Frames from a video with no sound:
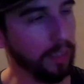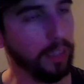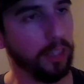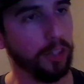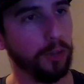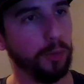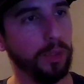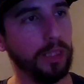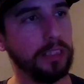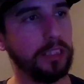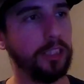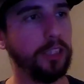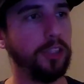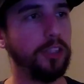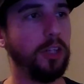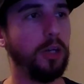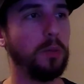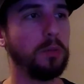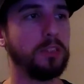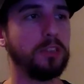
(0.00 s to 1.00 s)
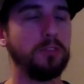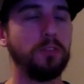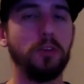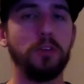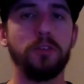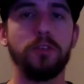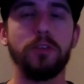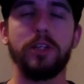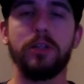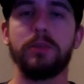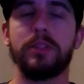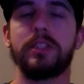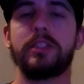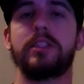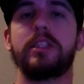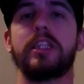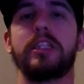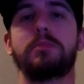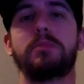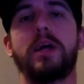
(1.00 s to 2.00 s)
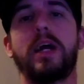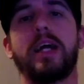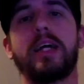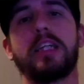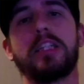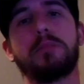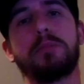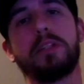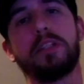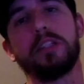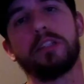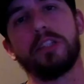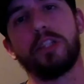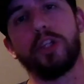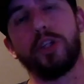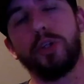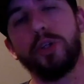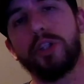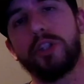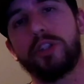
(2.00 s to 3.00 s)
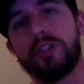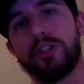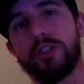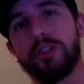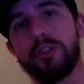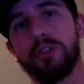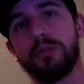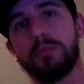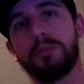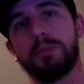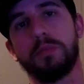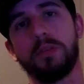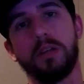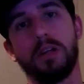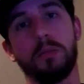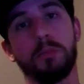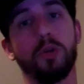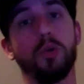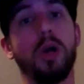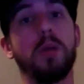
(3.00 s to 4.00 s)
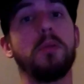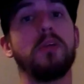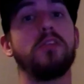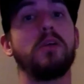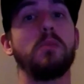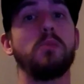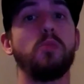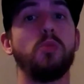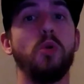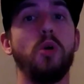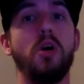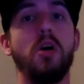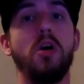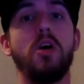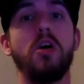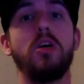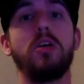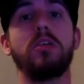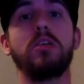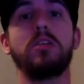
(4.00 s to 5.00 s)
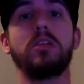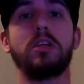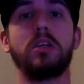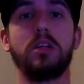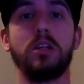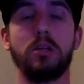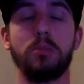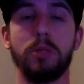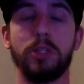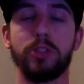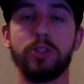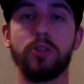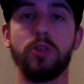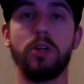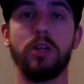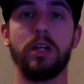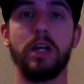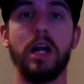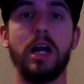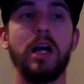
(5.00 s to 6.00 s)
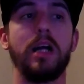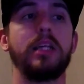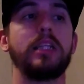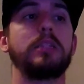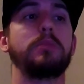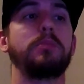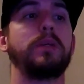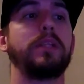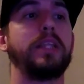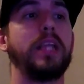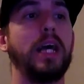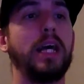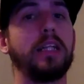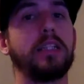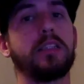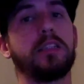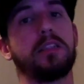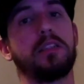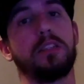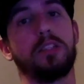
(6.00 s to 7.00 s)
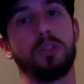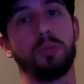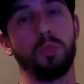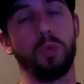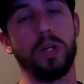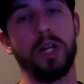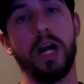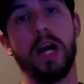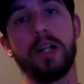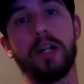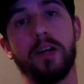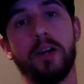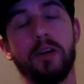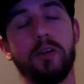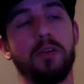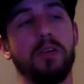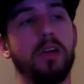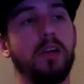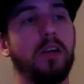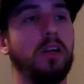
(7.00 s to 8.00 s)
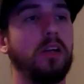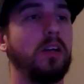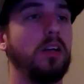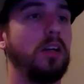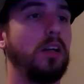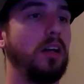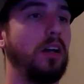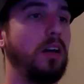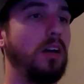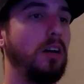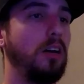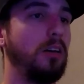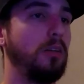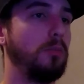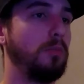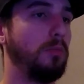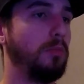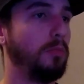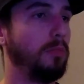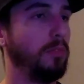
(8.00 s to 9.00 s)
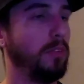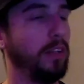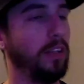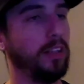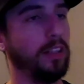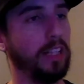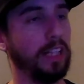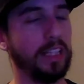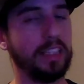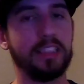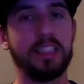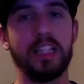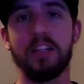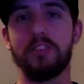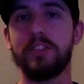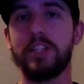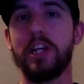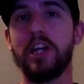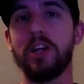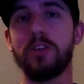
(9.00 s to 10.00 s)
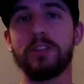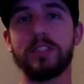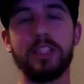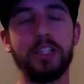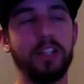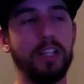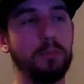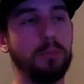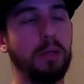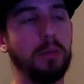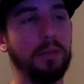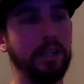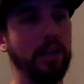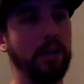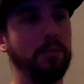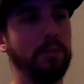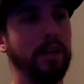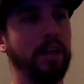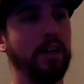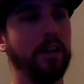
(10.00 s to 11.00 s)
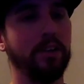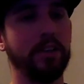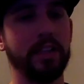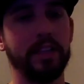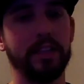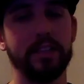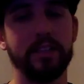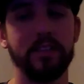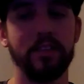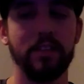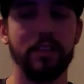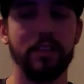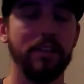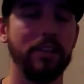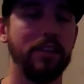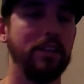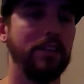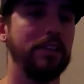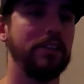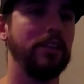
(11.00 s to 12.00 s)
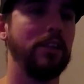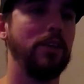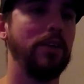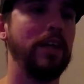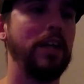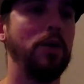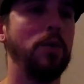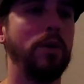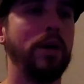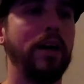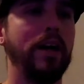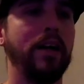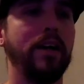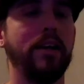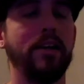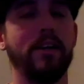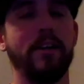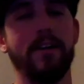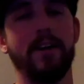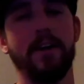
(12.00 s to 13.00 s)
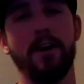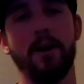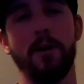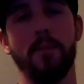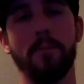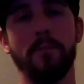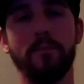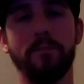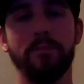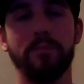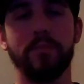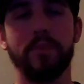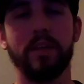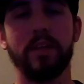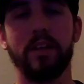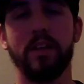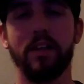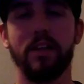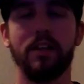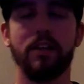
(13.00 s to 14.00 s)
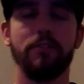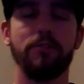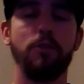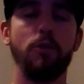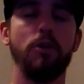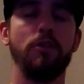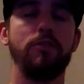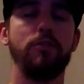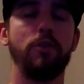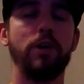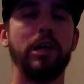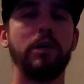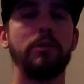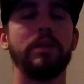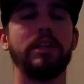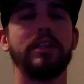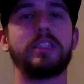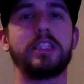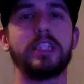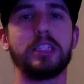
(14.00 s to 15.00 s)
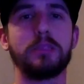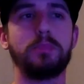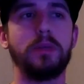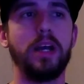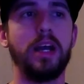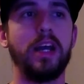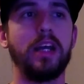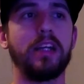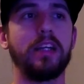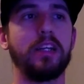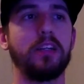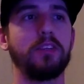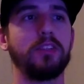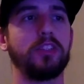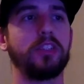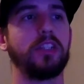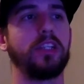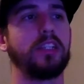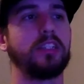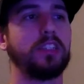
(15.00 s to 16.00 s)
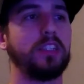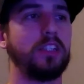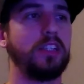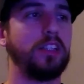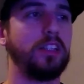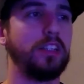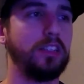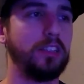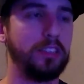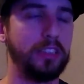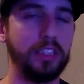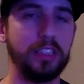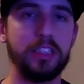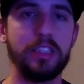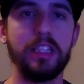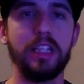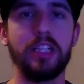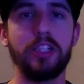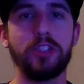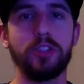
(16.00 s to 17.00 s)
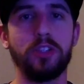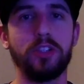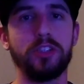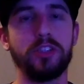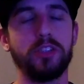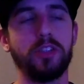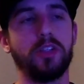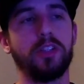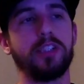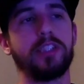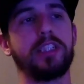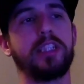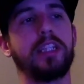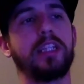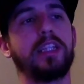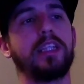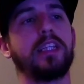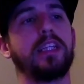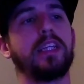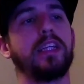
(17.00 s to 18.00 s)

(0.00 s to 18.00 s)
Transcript: reason it was a 440 with the six-pack is because of the hood scoop. Correct me if I'm wrong, muscle car guys, but that's what I know. Like I said, if Derek was here, he'd be able to help me out on this. So anyway, 440 with a six-pack. It's a 68 Charger RT,